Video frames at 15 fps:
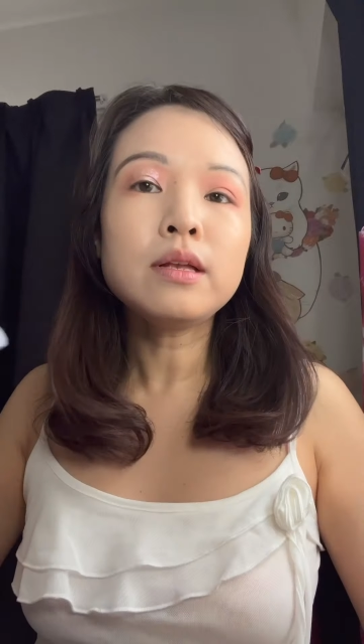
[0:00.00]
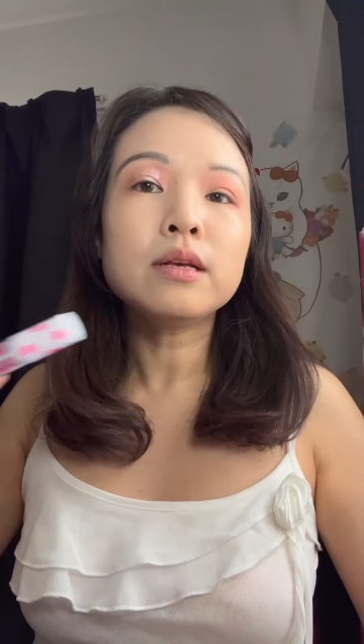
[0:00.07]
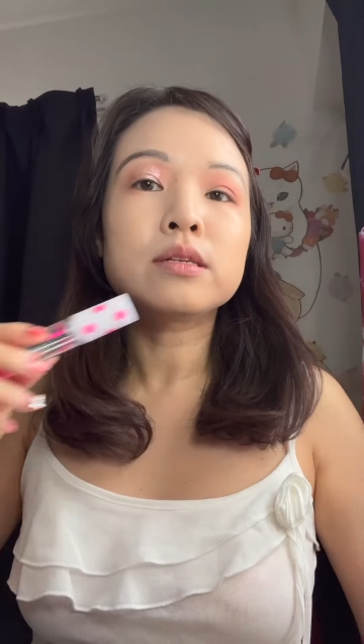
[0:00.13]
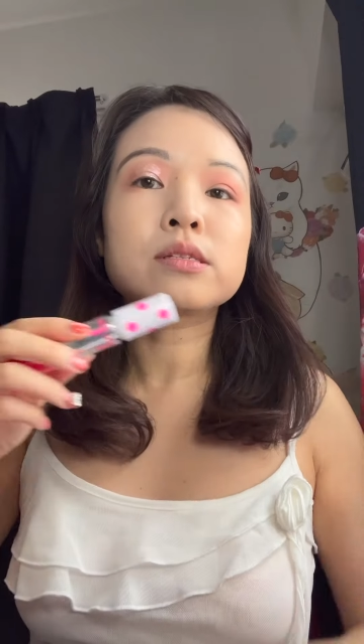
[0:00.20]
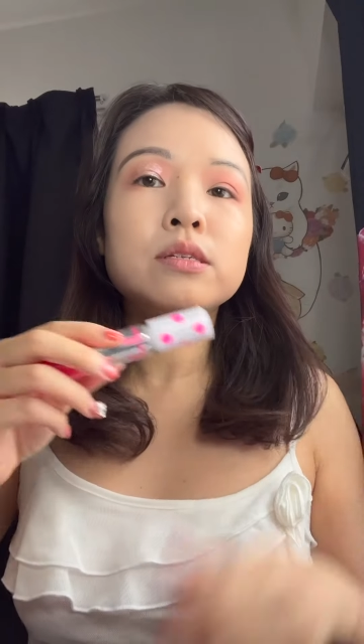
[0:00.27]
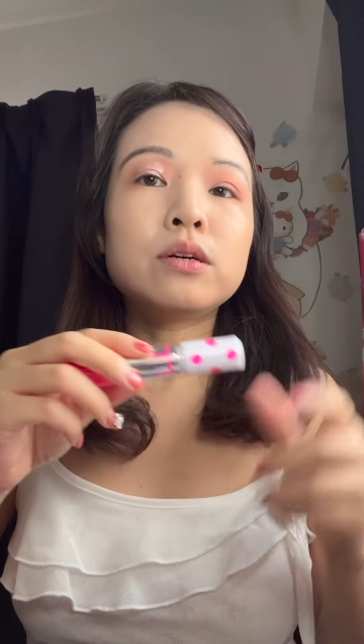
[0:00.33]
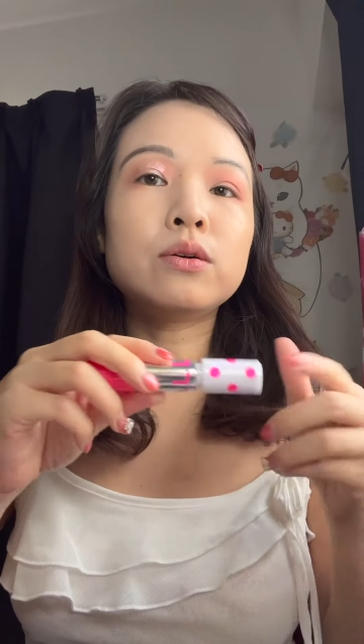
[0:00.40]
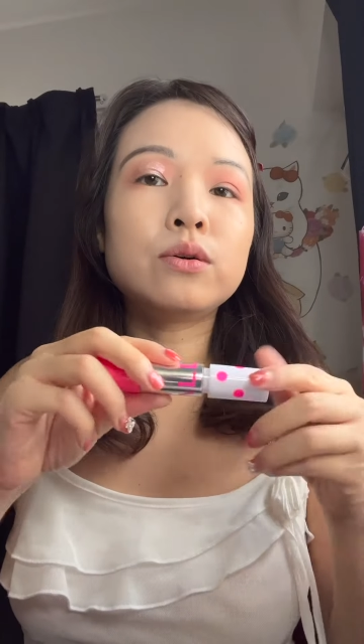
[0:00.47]

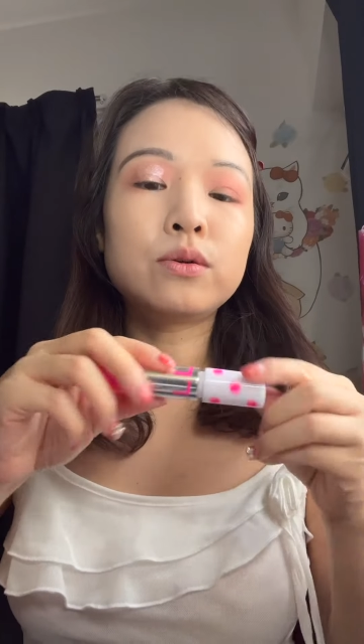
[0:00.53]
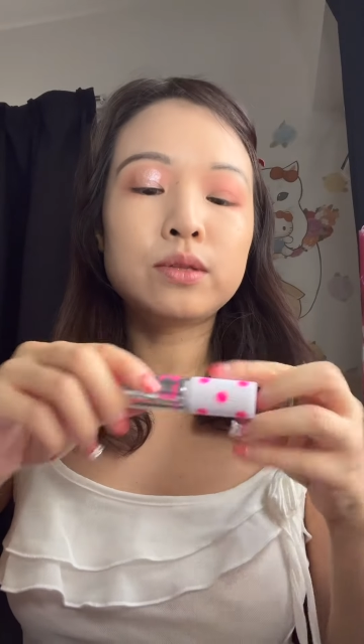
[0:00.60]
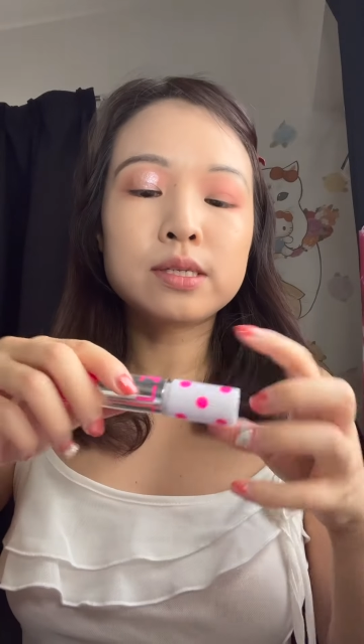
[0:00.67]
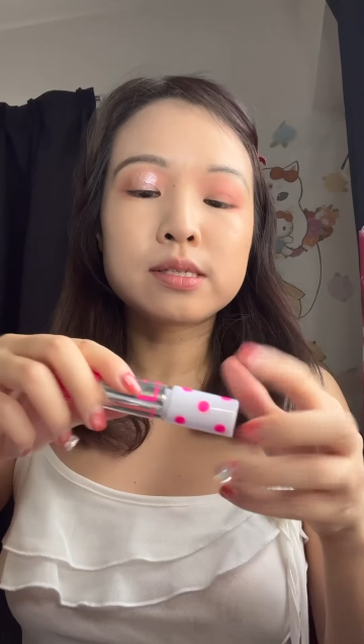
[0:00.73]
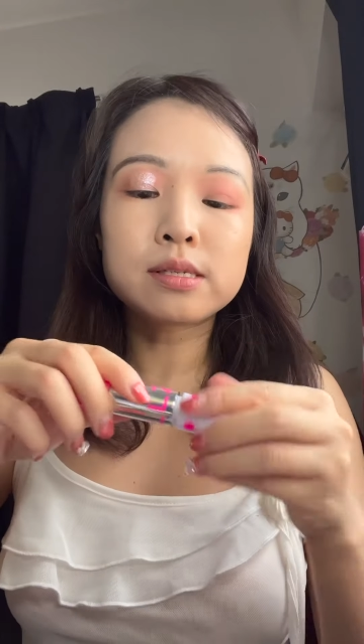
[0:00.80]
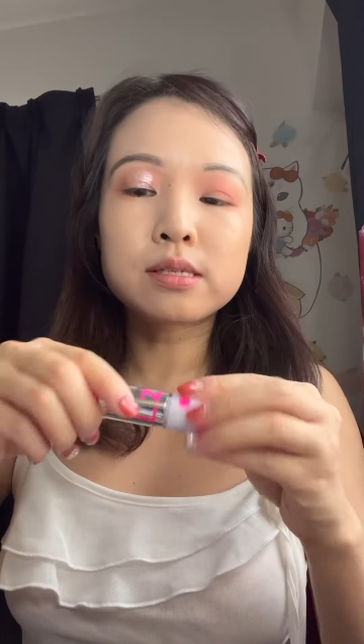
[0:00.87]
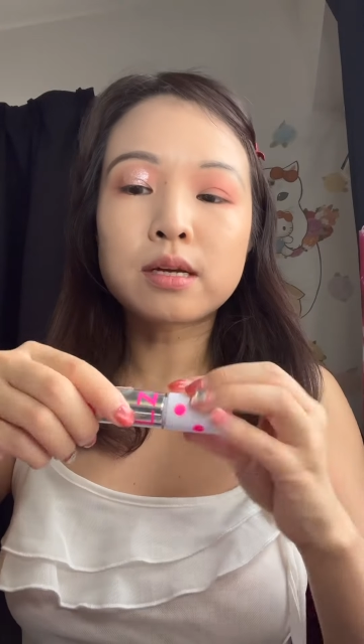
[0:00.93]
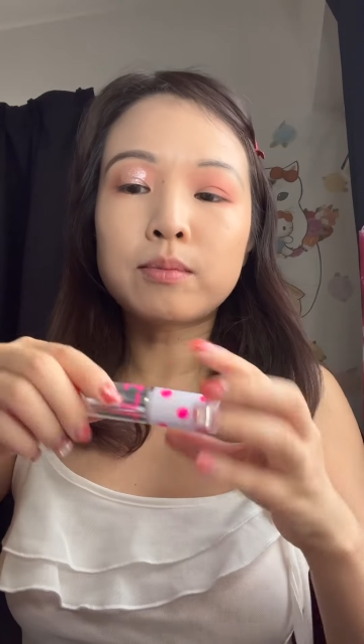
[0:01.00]
So
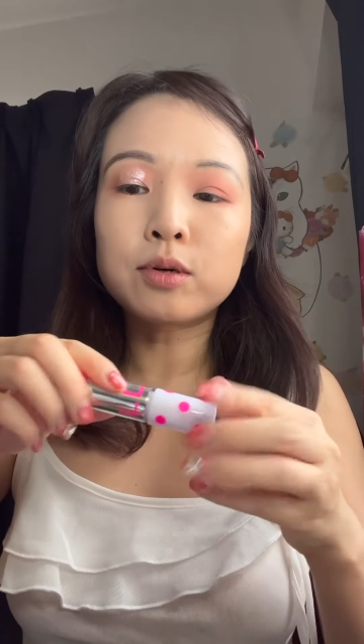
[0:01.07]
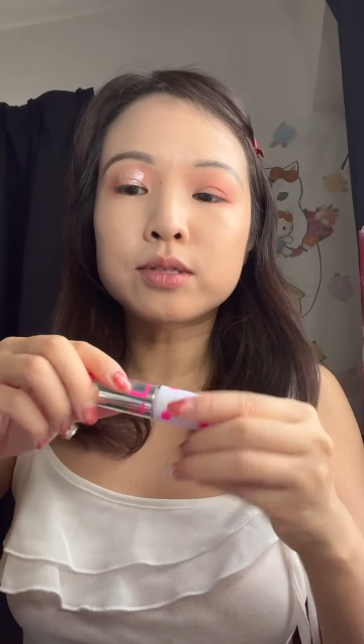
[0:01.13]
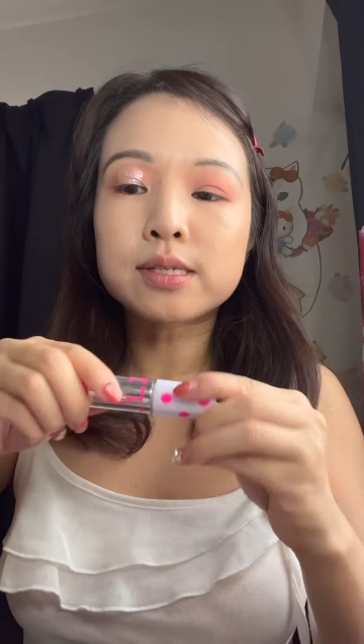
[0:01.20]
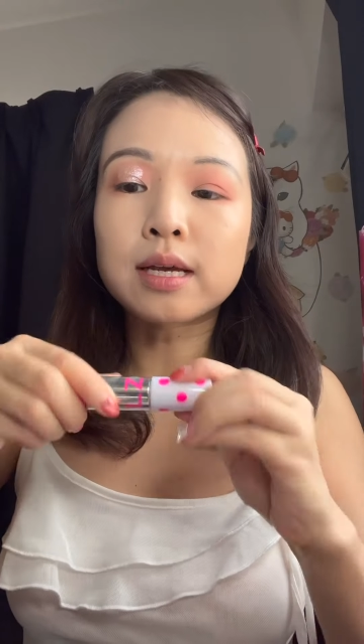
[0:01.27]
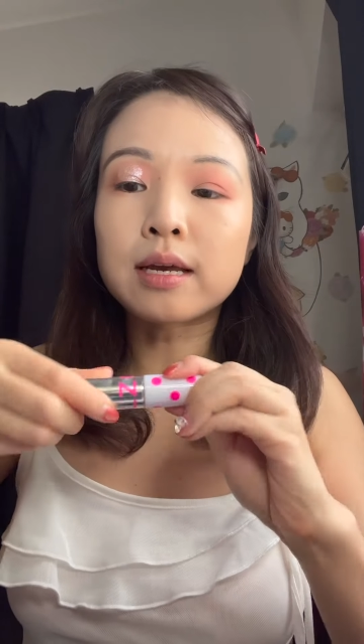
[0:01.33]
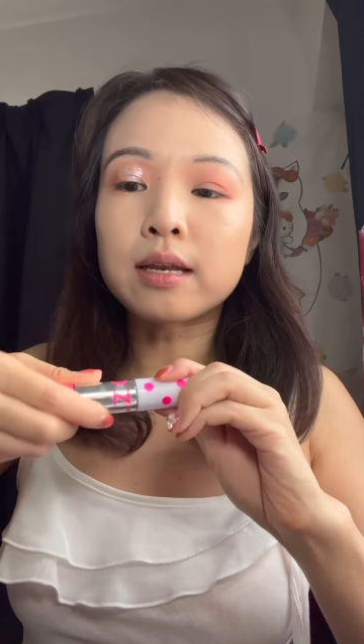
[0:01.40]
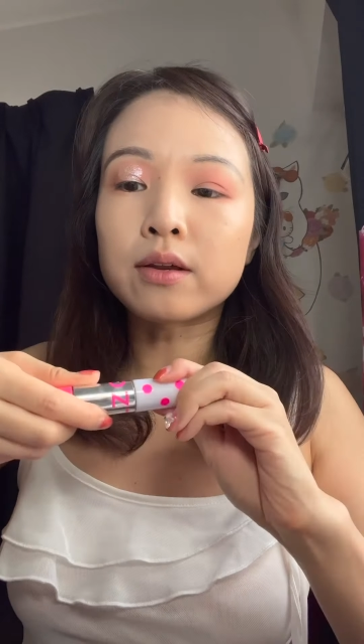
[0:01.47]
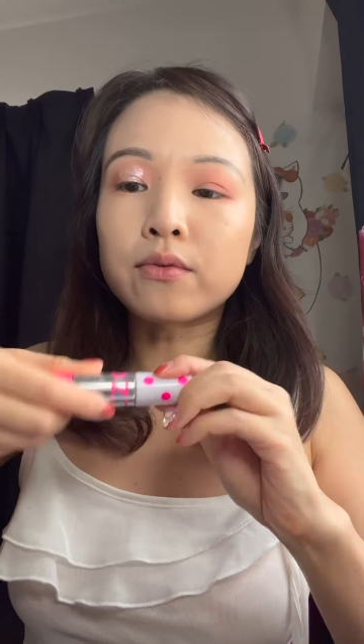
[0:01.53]
this is
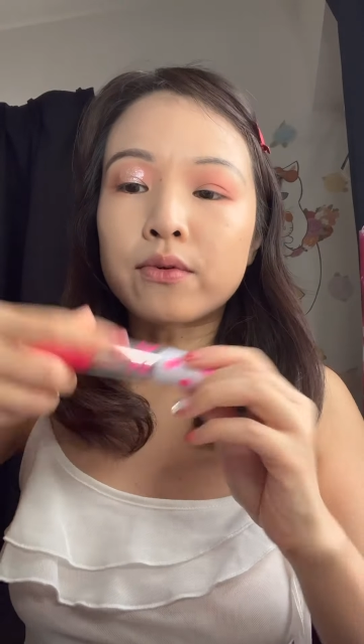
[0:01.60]
double-sided,